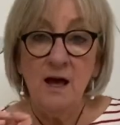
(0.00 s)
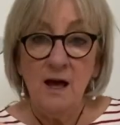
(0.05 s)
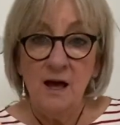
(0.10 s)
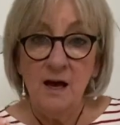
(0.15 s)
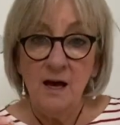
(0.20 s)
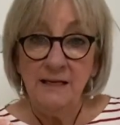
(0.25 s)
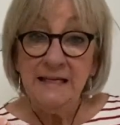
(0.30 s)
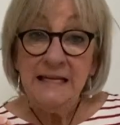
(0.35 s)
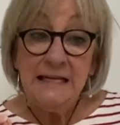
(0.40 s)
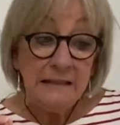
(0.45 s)

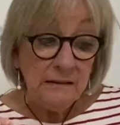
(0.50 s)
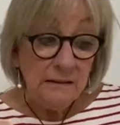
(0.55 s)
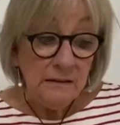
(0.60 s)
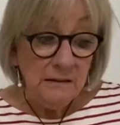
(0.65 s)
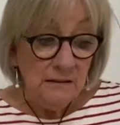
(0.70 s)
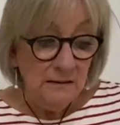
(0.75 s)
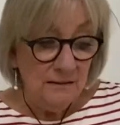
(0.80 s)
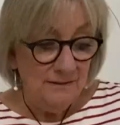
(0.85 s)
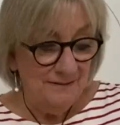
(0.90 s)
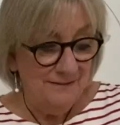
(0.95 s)
a needle,
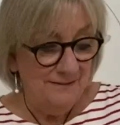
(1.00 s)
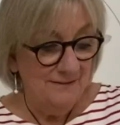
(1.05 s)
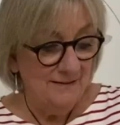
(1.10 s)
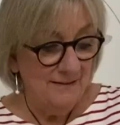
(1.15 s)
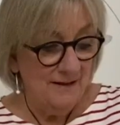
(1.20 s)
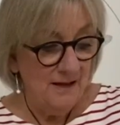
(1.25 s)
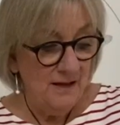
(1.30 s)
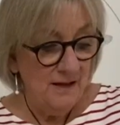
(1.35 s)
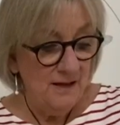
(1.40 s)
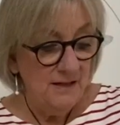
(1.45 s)

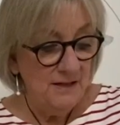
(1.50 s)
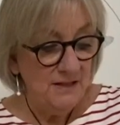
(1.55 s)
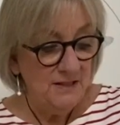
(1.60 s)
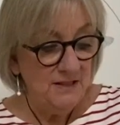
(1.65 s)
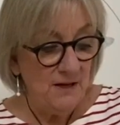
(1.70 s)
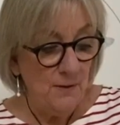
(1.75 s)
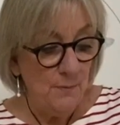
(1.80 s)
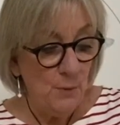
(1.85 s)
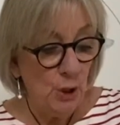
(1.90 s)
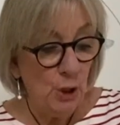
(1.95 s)

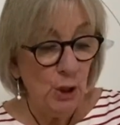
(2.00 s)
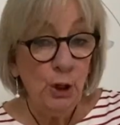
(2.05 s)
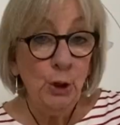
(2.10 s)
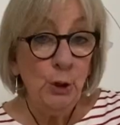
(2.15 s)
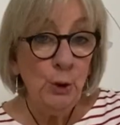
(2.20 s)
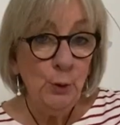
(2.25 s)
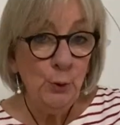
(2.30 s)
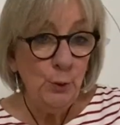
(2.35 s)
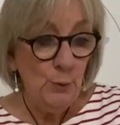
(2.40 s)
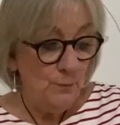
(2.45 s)
some
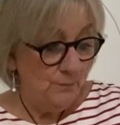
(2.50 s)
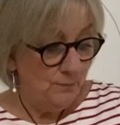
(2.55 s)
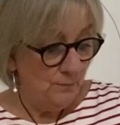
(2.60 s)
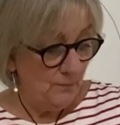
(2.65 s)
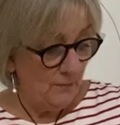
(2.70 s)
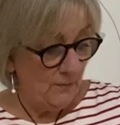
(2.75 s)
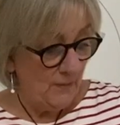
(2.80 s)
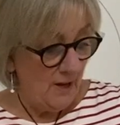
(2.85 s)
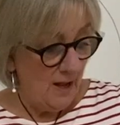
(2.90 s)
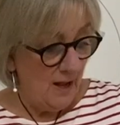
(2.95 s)
glue,
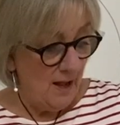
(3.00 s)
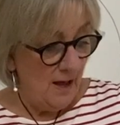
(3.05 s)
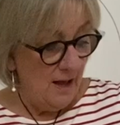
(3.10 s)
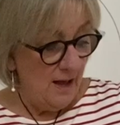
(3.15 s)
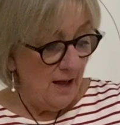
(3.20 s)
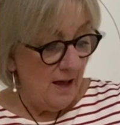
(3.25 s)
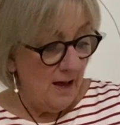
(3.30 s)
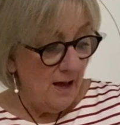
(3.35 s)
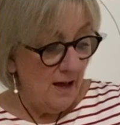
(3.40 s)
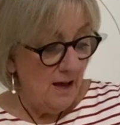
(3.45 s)

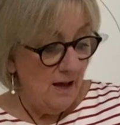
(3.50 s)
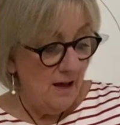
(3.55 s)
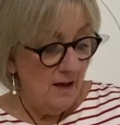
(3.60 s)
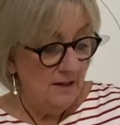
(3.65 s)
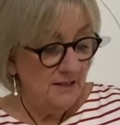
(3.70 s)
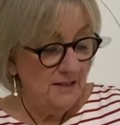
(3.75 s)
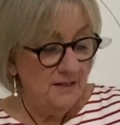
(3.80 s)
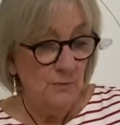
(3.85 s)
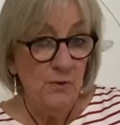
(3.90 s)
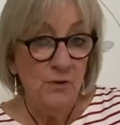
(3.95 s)

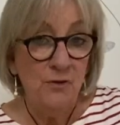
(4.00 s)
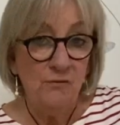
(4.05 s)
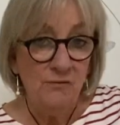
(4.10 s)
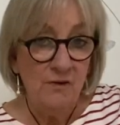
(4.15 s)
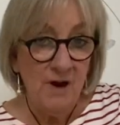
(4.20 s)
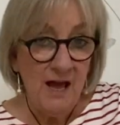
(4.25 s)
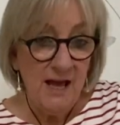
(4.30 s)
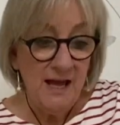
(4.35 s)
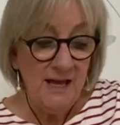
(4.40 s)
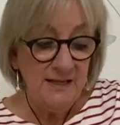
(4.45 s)
some
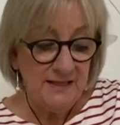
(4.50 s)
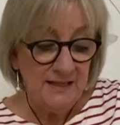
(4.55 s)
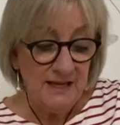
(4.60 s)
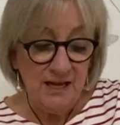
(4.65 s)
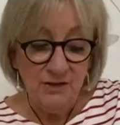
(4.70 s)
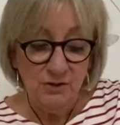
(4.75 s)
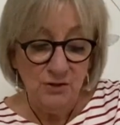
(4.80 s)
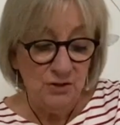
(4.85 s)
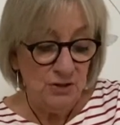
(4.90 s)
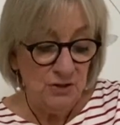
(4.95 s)
thread. Again,
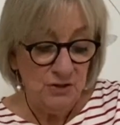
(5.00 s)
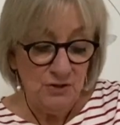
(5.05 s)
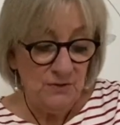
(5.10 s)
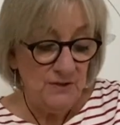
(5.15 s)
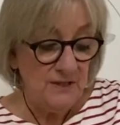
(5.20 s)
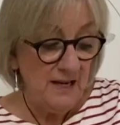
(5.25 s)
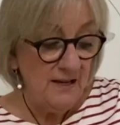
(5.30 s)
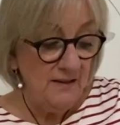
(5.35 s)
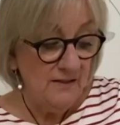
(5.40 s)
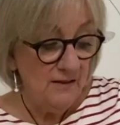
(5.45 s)
you can just use
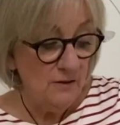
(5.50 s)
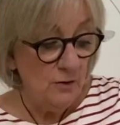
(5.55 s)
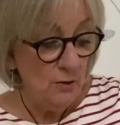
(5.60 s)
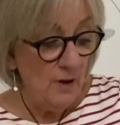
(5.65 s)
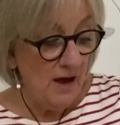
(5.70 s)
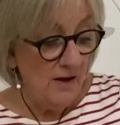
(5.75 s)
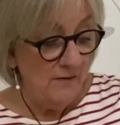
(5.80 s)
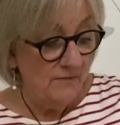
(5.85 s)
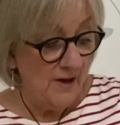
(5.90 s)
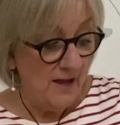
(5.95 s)
anything that you
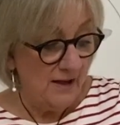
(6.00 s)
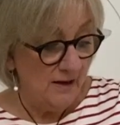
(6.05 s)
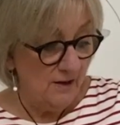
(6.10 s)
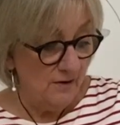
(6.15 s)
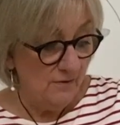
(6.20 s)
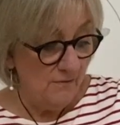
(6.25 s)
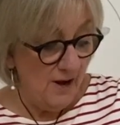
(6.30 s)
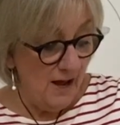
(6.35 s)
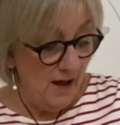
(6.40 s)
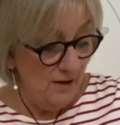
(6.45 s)
have hanging
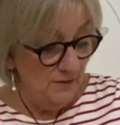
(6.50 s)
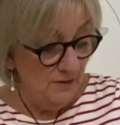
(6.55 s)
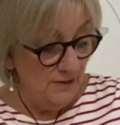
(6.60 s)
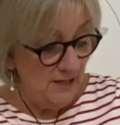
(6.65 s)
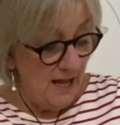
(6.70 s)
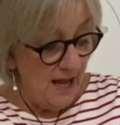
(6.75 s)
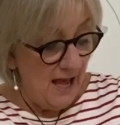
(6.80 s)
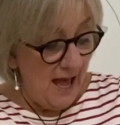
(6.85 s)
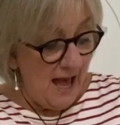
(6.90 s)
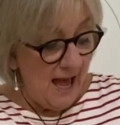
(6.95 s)
around,
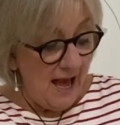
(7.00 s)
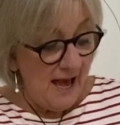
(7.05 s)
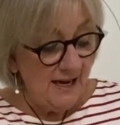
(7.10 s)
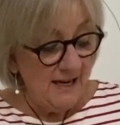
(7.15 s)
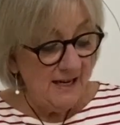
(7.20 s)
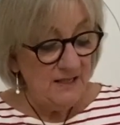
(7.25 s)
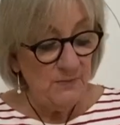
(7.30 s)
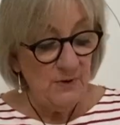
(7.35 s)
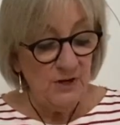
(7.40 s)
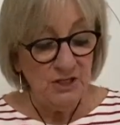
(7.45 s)
and
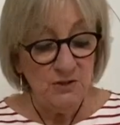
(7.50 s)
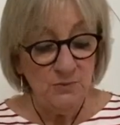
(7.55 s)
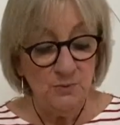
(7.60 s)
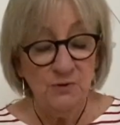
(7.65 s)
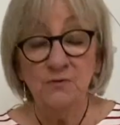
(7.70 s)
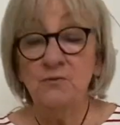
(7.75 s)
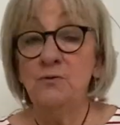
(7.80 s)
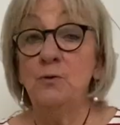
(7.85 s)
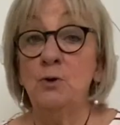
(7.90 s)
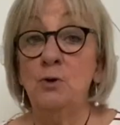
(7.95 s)
as mentioned
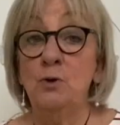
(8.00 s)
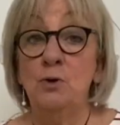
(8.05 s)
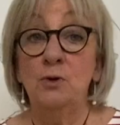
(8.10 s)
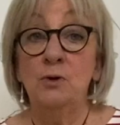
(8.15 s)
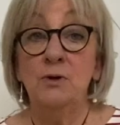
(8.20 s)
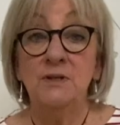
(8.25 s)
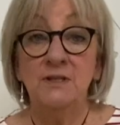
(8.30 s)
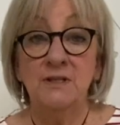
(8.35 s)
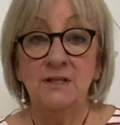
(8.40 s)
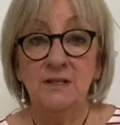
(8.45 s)
before,
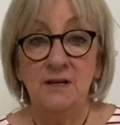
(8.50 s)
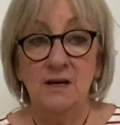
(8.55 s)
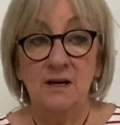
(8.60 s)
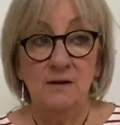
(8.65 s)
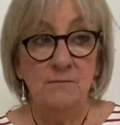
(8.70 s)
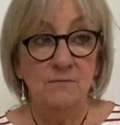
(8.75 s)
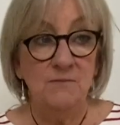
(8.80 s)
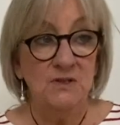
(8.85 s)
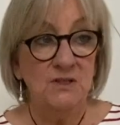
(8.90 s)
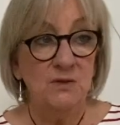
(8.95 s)

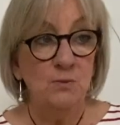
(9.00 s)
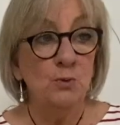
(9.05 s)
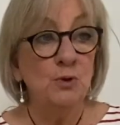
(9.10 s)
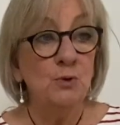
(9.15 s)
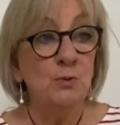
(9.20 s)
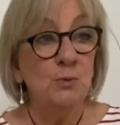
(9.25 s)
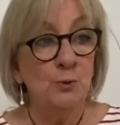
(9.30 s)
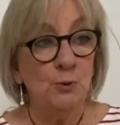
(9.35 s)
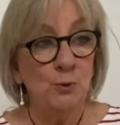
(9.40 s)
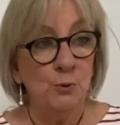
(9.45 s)
some
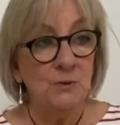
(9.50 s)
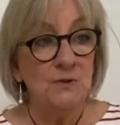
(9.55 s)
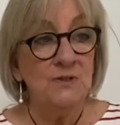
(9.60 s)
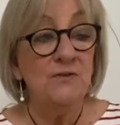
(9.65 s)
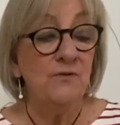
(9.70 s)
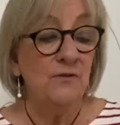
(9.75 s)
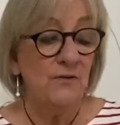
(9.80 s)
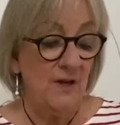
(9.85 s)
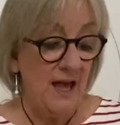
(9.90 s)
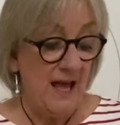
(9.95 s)
wooden balls
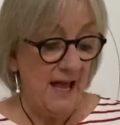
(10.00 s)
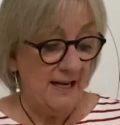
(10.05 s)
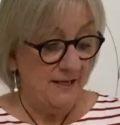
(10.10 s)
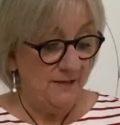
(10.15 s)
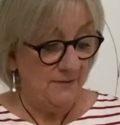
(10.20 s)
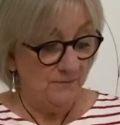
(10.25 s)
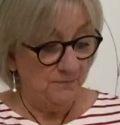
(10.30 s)
for the head.